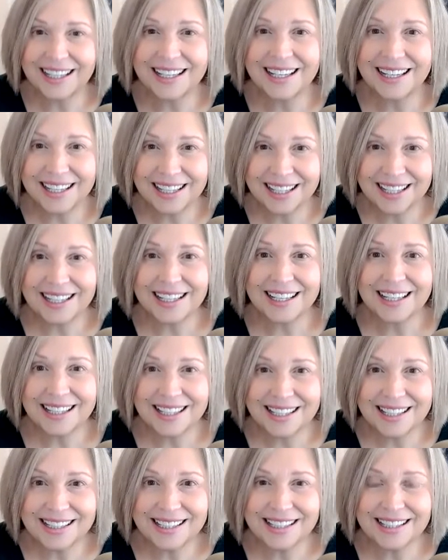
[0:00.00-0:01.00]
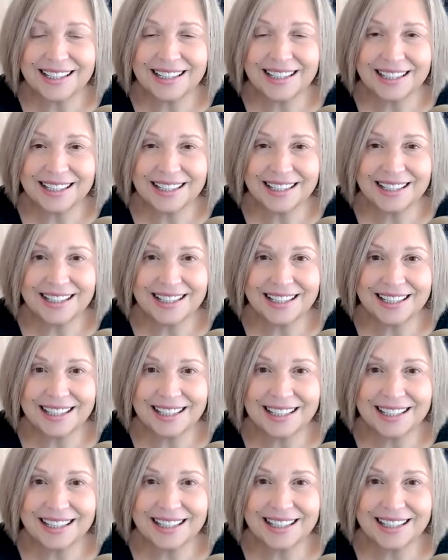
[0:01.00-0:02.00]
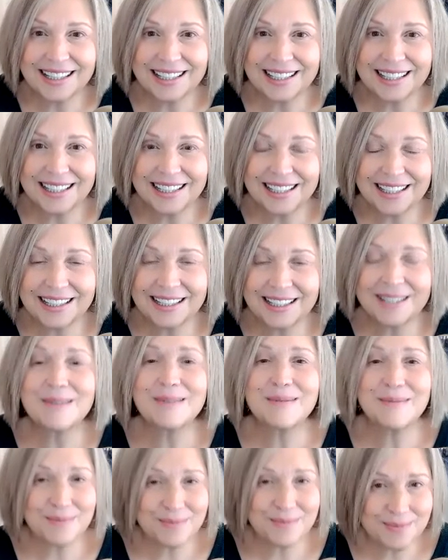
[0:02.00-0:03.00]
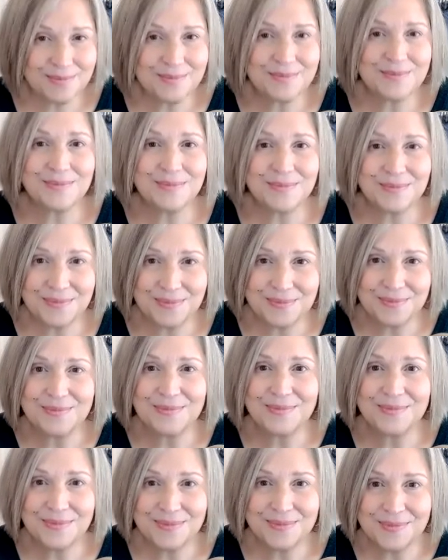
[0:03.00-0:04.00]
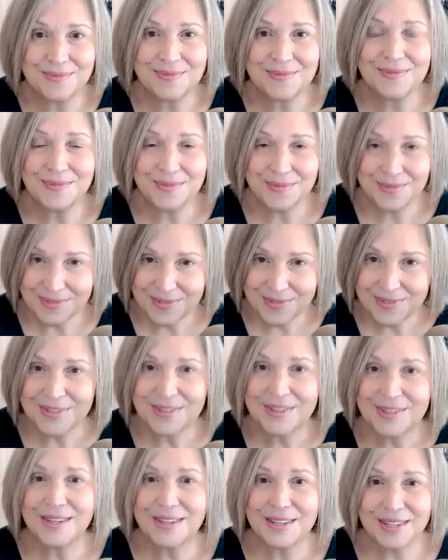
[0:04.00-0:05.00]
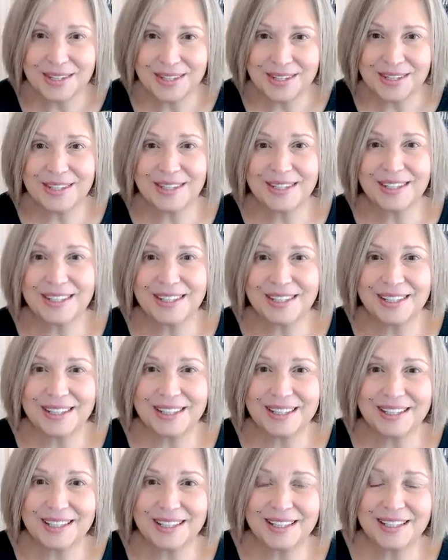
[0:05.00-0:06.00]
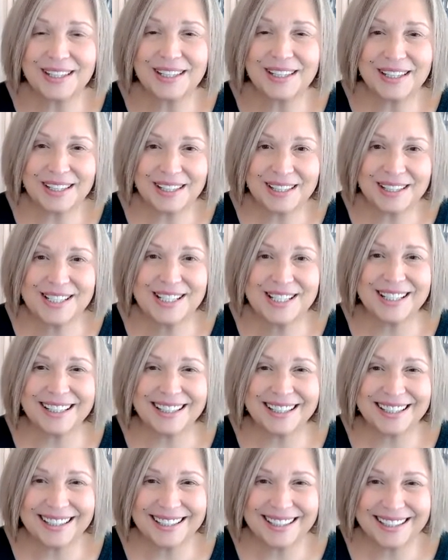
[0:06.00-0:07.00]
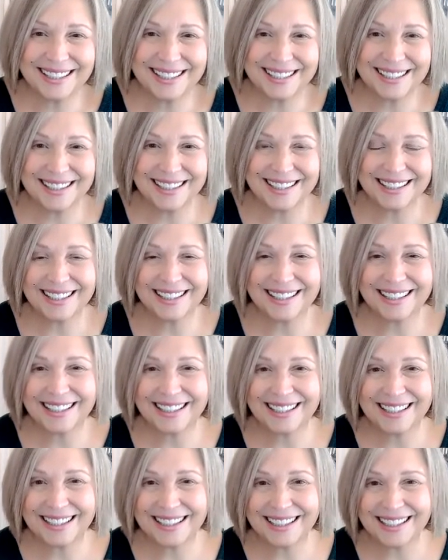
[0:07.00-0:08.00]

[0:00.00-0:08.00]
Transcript: (silent)